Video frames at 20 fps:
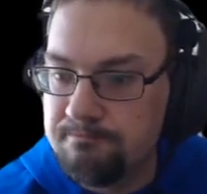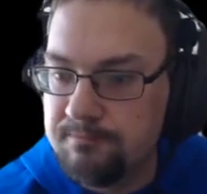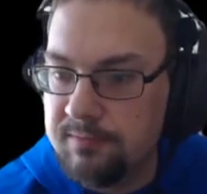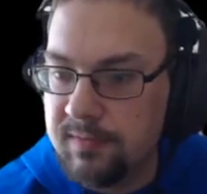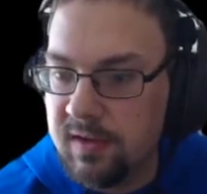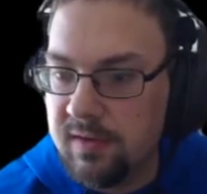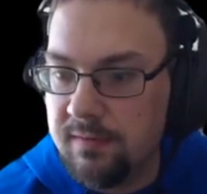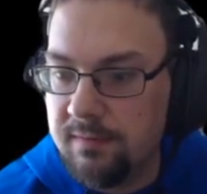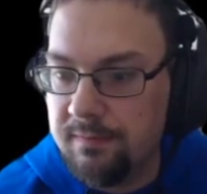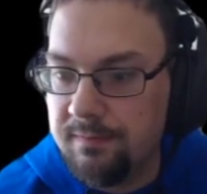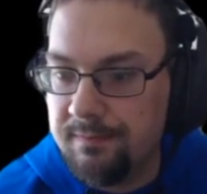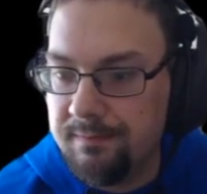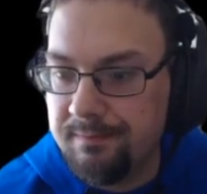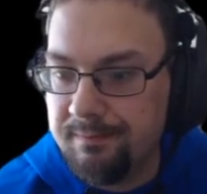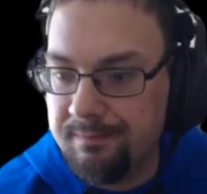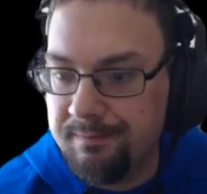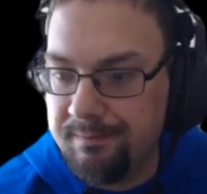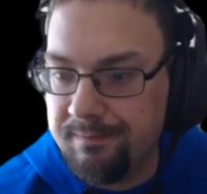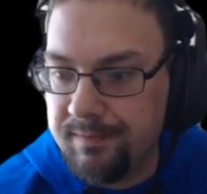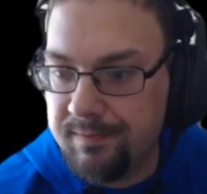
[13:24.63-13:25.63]
Yep,
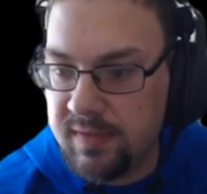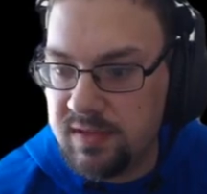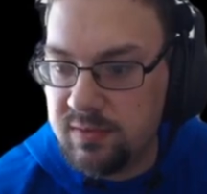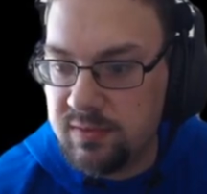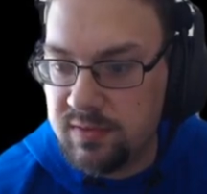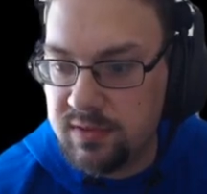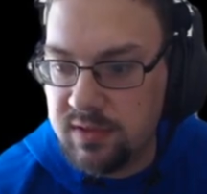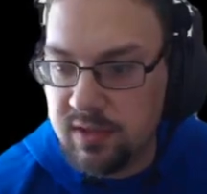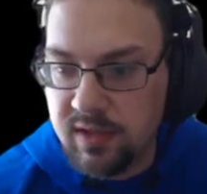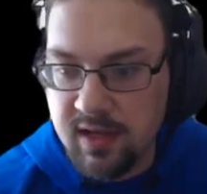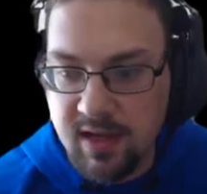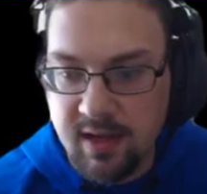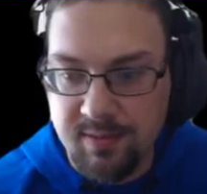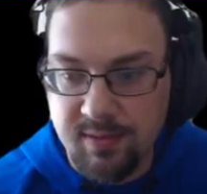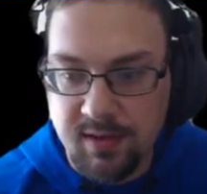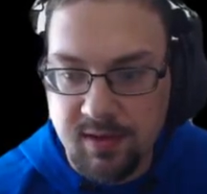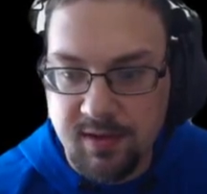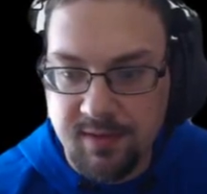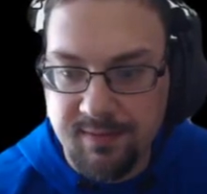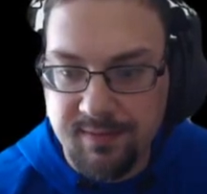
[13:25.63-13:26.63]
that's what's going to
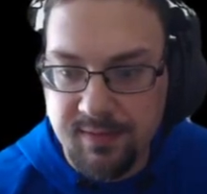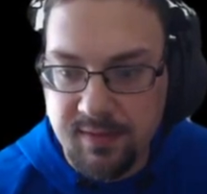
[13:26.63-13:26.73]
happen there.